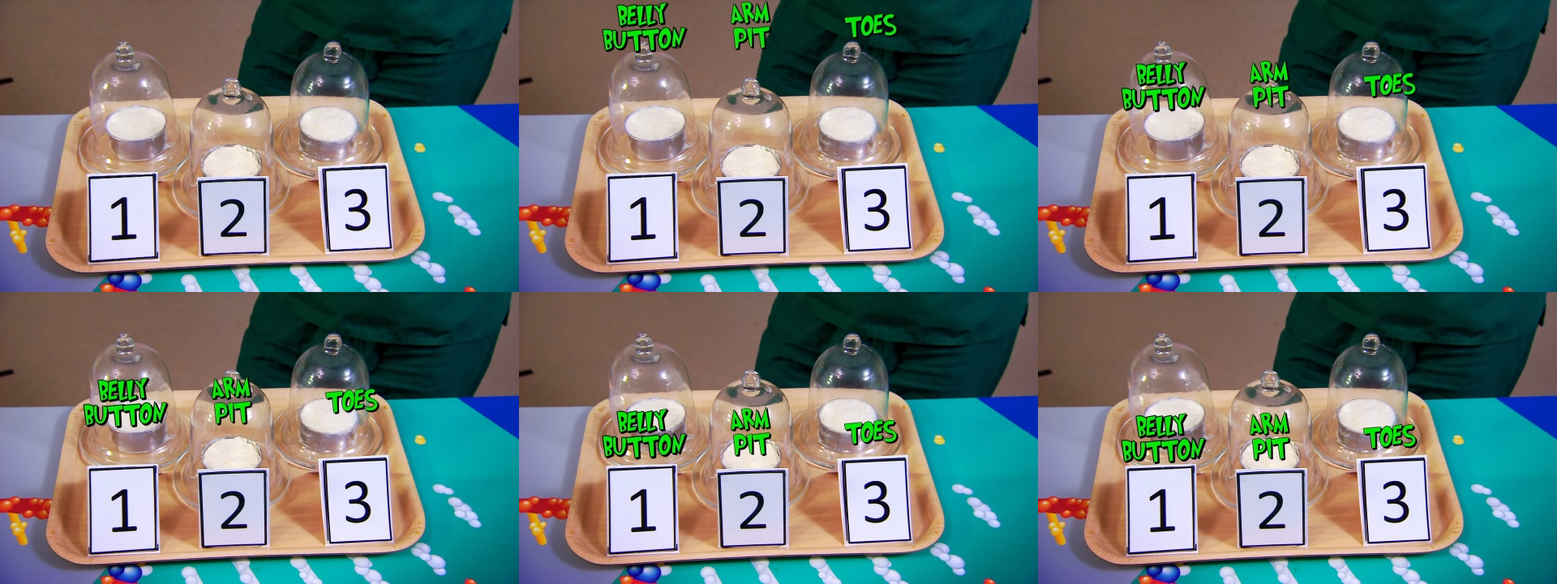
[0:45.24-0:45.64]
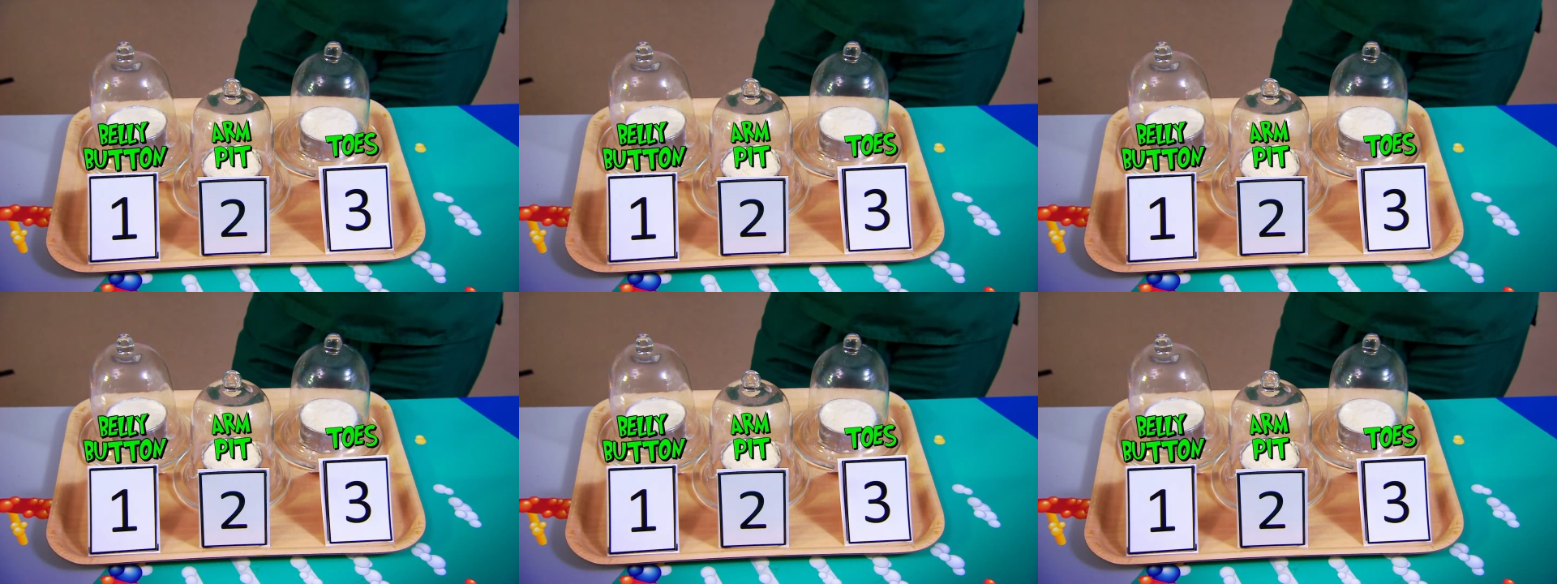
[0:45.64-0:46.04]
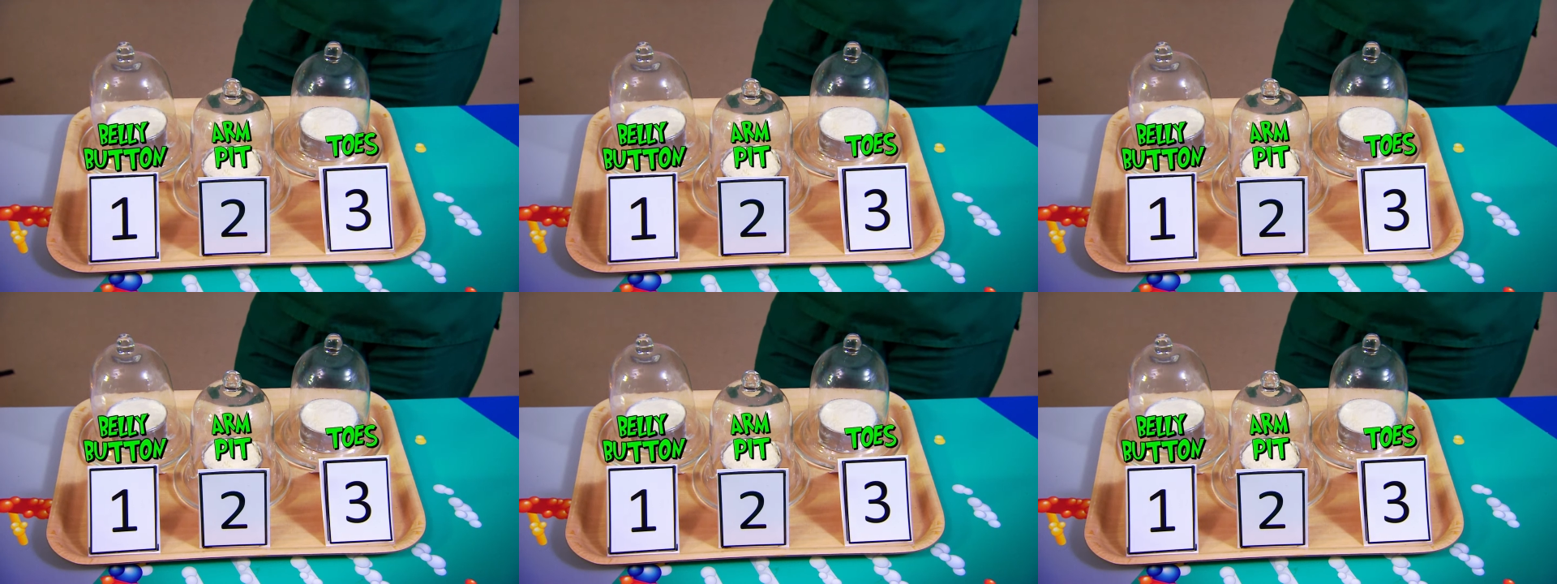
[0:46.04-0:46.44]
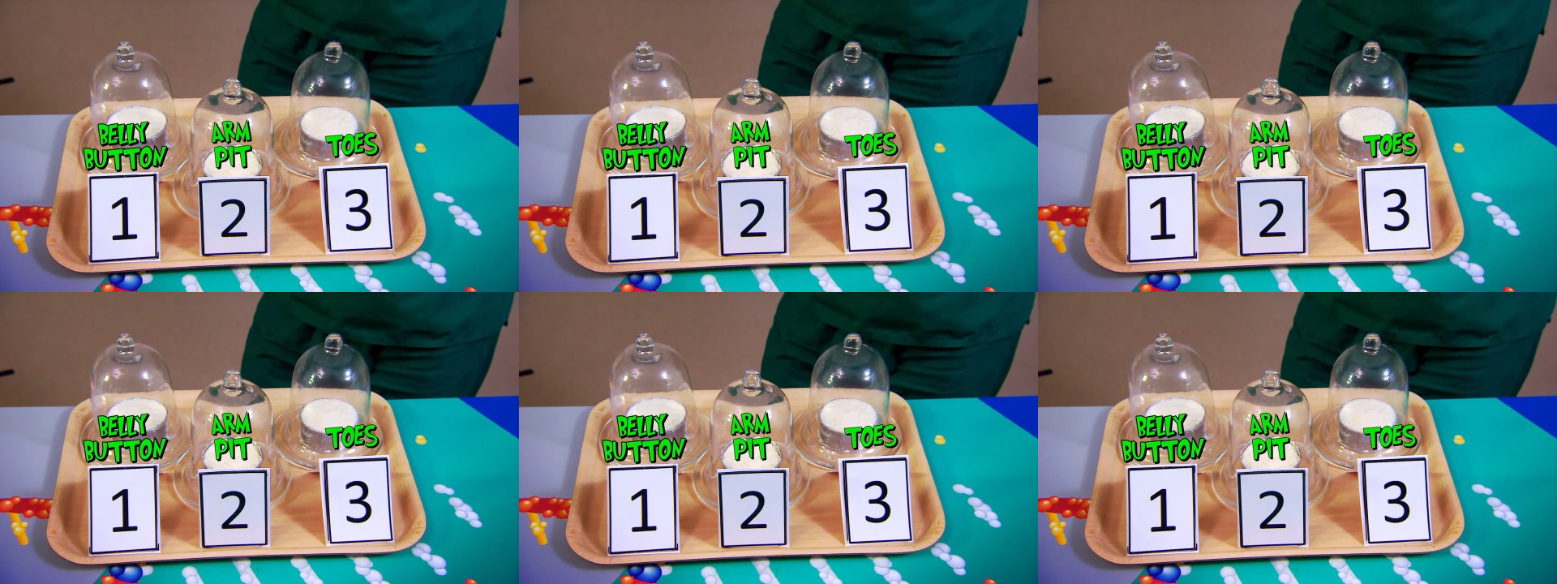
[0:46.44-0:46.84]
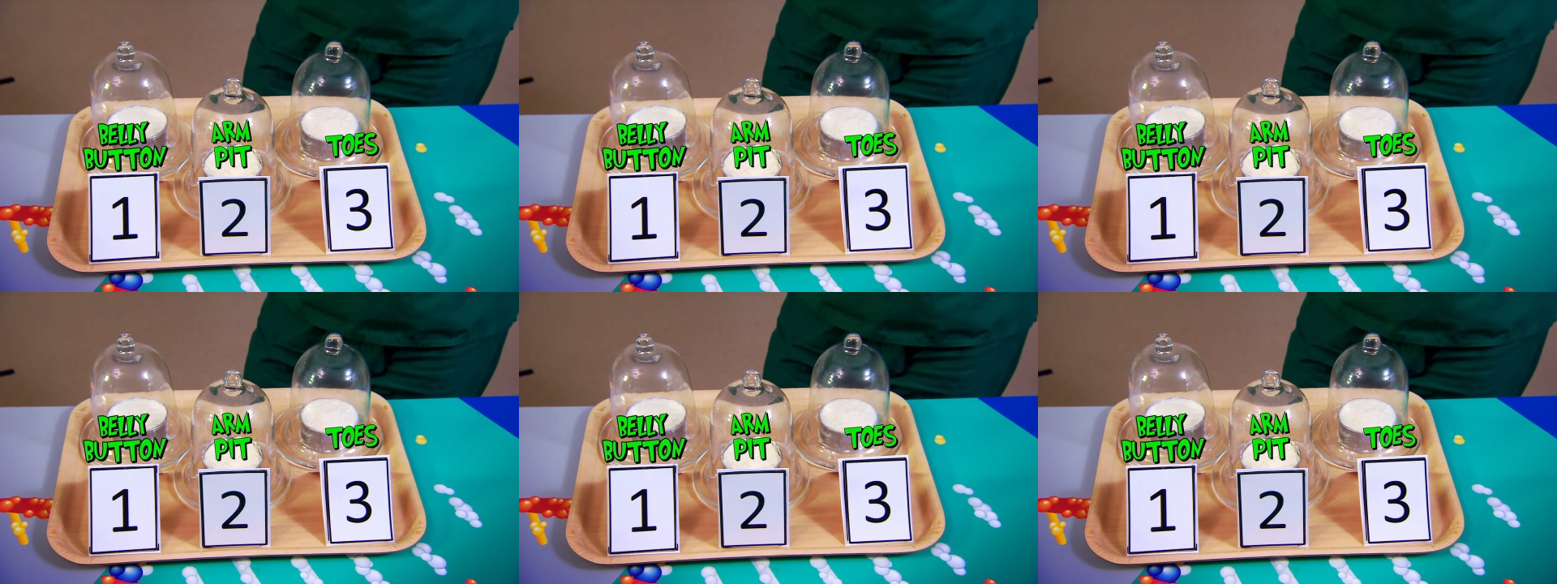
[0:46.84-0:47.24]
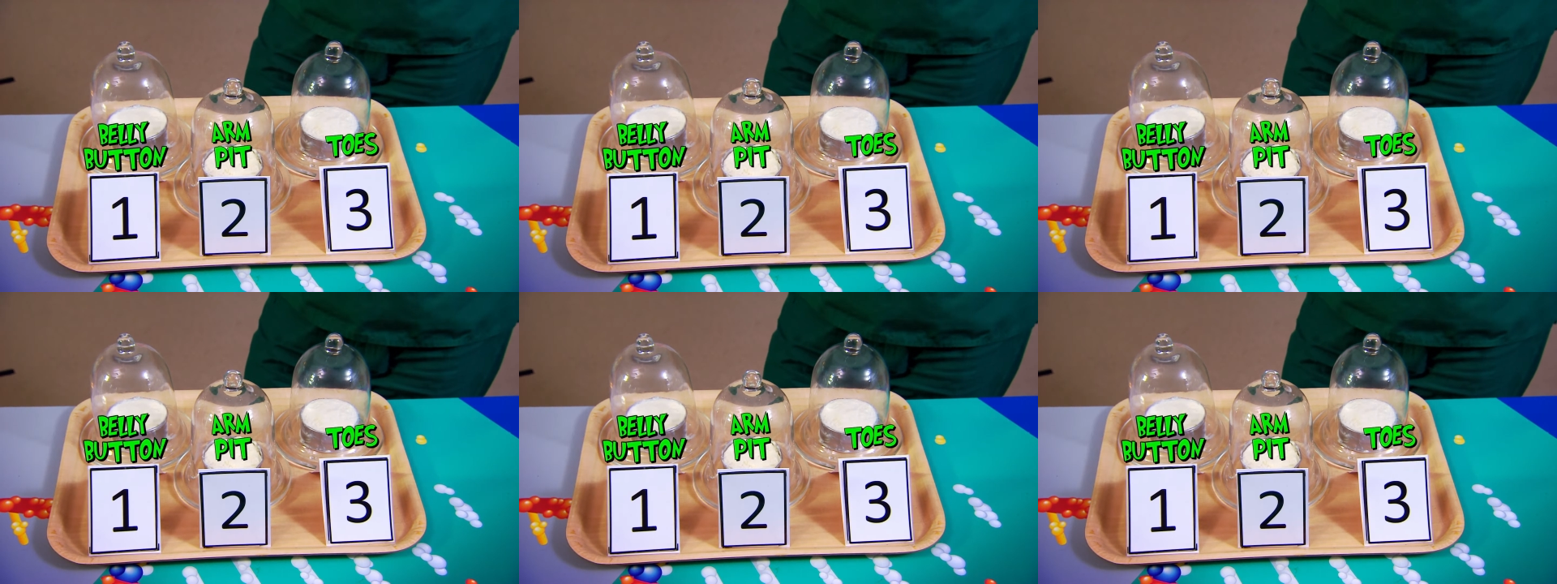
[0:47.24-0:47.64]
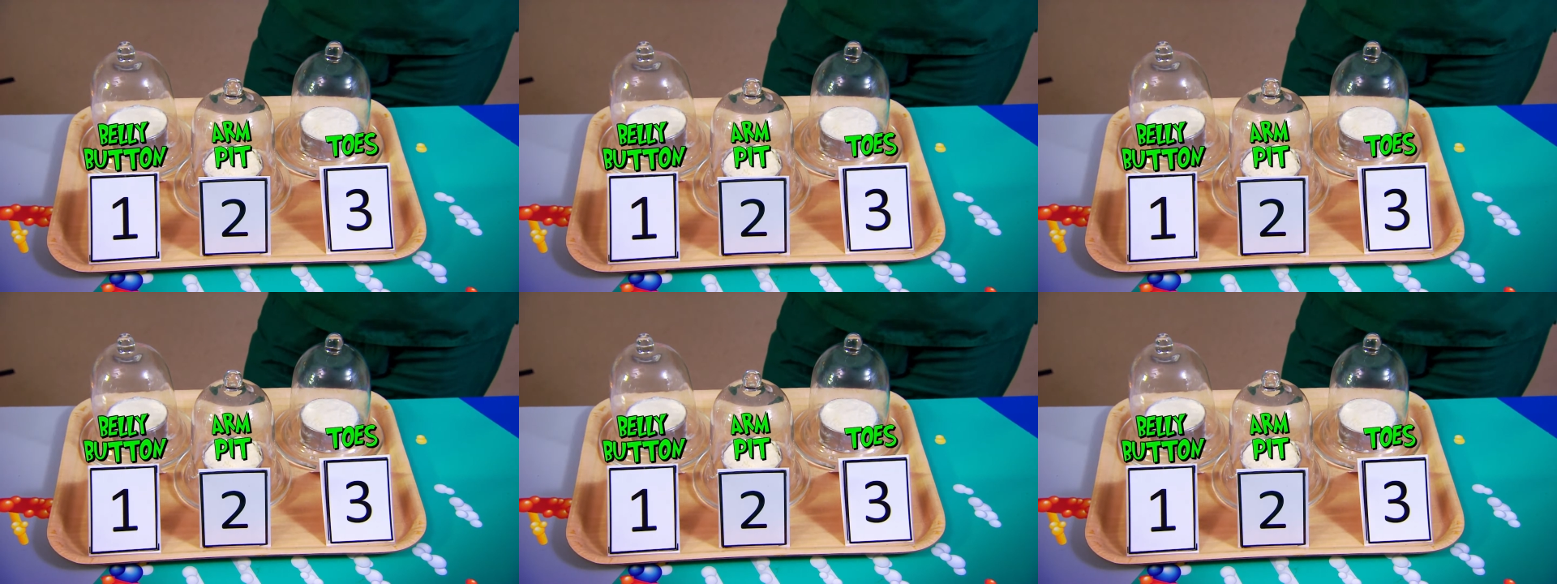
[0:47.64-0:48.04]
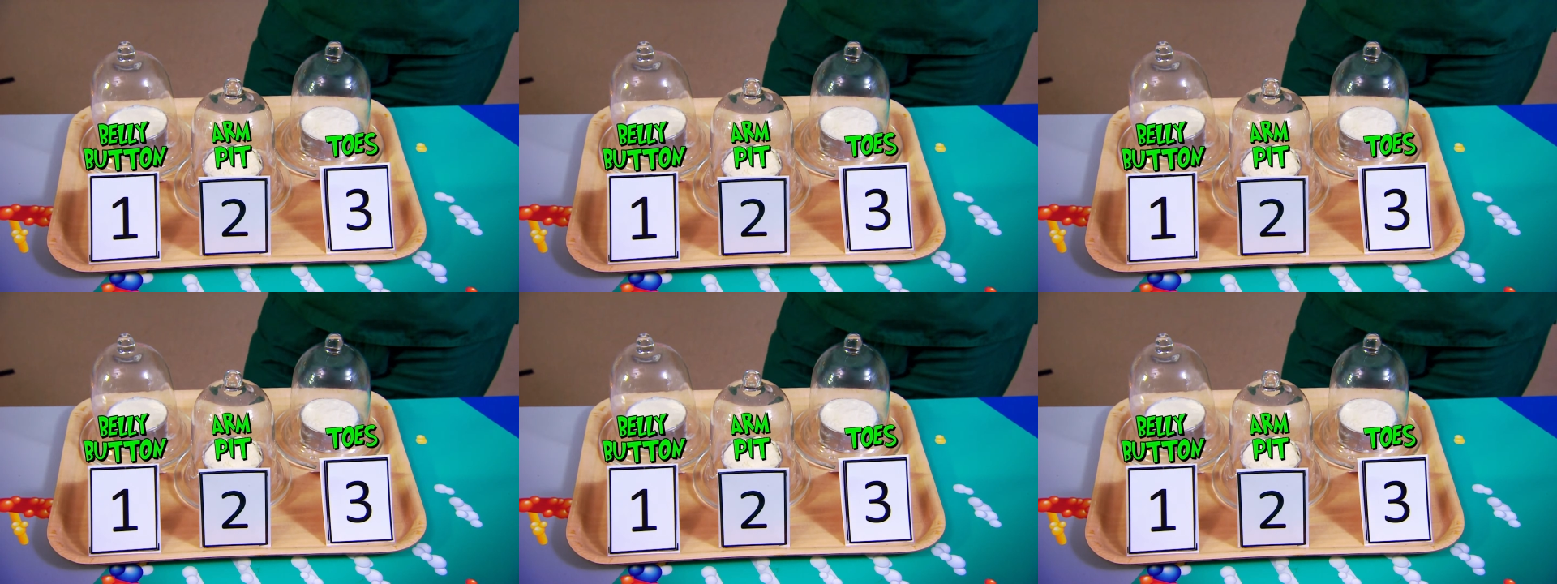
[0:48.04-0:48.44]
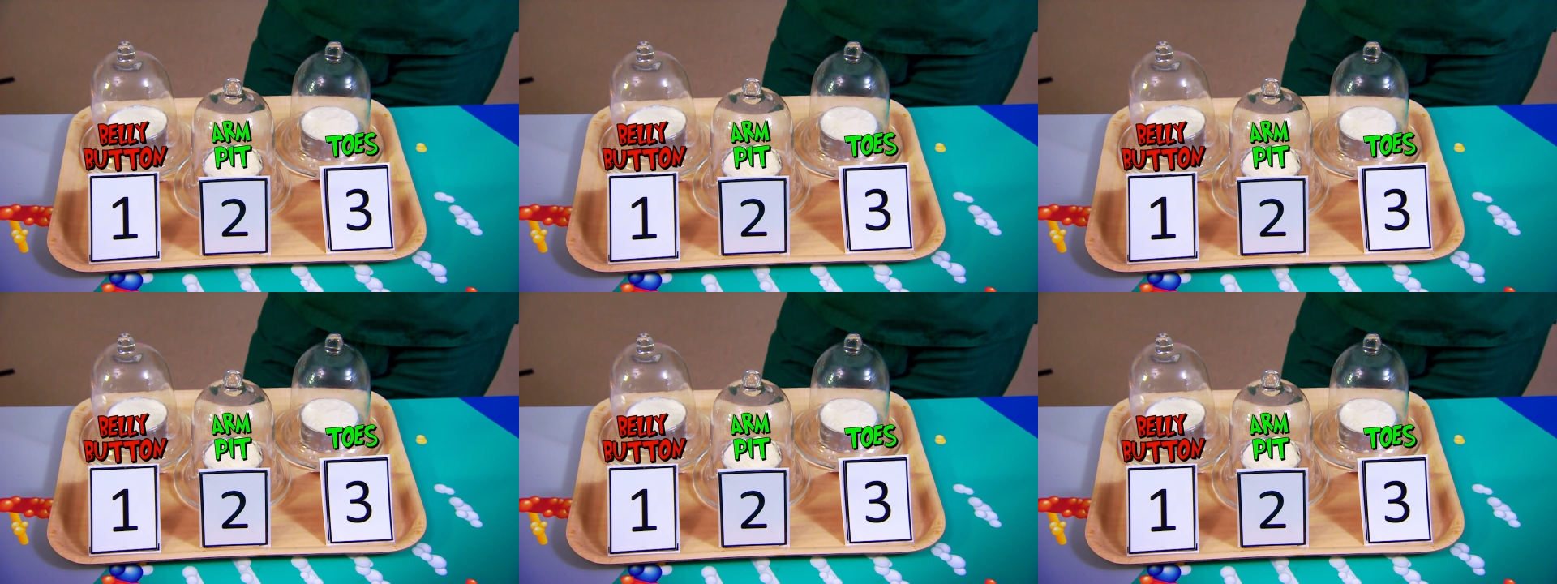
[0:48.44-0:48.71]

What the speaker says: [unreadable: no face in view]